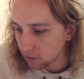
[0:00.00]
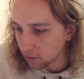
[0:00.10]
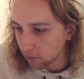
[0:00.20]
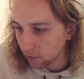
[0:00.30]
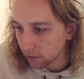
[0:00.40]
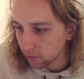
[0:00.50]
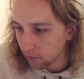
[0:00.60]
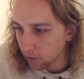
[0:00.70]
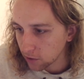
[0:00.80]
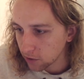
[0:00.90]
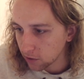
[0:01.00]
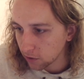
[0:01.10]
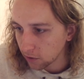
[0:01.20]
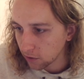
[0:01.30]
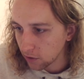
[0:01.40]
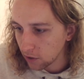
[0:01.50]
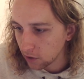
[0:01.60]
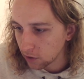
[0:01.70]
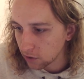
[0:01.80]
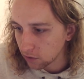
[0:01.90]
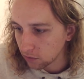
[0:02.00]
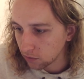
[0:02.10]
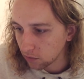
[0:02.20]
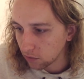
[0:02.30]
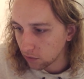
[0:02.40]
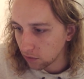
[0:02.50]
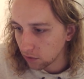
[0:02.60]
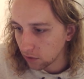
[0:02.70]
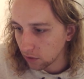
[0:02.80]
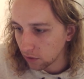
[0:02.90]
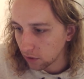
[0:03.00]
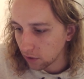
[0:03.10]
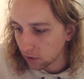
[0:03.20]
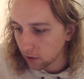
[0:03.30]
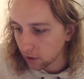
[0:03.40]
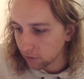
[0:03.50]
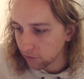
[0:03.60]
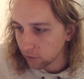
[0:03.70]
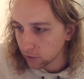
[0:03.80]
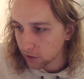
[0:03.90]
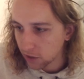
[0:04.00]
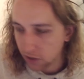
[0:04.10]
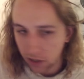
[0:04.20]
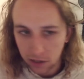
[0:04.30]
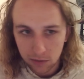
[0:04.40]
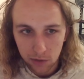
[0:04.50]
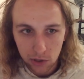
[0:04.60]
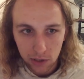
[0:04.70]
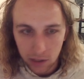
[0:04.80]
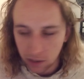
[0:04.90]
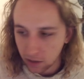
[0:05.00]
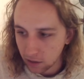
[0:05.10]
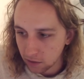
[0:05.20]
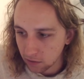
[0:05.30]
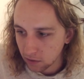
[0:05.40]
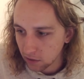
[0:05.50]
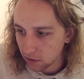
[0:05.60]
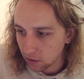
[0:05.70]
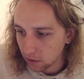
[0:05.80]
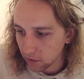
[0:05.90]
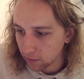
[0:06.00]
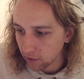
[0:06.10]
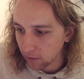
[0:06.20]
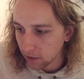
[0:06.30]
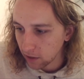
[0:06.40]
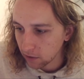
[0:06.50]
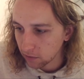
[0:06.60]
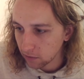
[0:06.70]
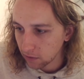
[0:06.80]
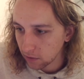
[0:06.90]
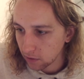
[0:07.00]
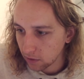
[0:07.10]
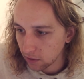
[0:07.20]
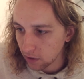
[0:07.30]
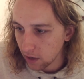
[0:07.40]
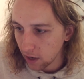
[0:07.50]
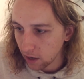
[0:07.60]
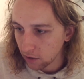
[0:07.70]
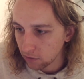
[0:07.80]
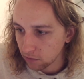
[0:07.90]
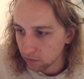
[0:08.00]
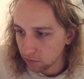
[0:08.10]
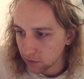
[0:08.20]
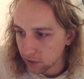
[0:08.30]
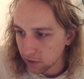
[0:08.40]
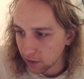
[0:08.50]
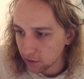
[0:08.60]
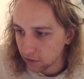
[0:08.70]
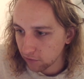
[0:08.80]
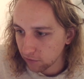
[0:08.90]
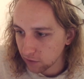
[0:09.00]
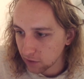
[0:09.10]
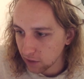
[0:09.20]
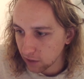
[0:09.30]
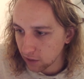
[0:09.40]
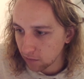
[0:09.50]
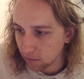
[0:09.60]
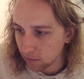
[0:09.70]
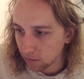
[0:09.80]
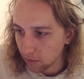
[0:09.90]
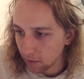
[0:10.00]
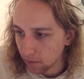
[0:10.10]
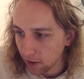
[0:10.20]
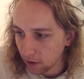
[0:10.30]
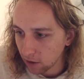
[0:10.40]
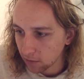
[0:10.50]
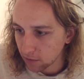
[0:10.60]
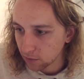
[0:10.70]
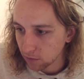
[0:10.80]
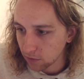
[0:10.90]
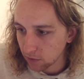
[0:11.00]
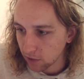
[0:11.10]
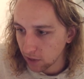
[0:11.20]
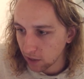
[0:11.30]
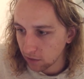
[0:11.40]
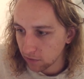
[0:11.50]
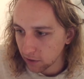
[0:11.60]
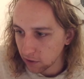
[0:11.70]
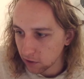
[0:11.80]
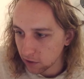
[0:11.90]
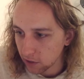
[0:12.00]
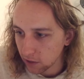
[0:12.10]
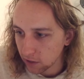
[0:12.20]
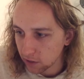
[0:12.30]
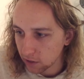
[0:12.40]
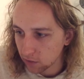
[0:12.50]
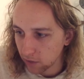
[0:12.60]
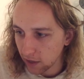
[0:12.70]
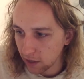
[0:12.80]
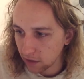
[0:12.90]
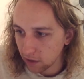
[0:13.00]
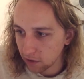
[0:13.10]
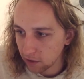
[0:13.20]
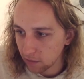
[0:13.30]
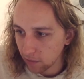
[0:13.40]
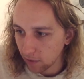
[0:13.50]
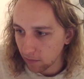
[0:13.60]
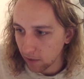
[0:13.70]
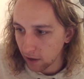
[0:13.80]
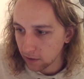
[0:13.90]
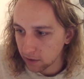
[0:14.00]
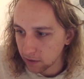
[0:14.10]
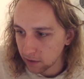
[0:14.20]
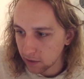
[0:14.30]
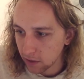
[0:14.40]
important information here. So I've forced the slide as much as I can, and then I'm coming out, and now we see that's the first time that back arm has moved. So it's kind of like just kind of swaying there, keeping my balance,